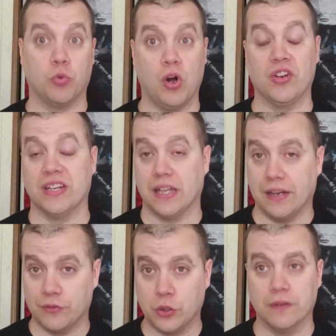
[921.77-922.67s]
Quality of
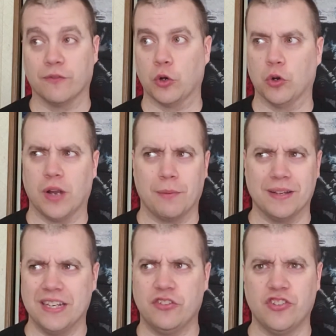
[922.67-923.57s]
life, good for her. I
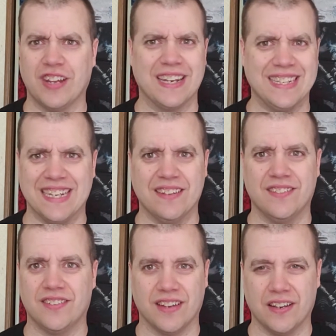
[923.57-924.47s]
believe she's had
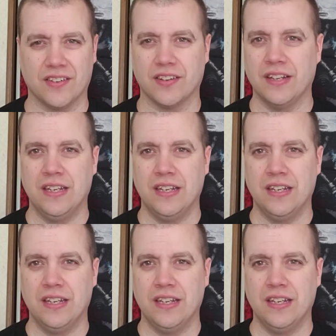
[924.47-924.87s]
kids since.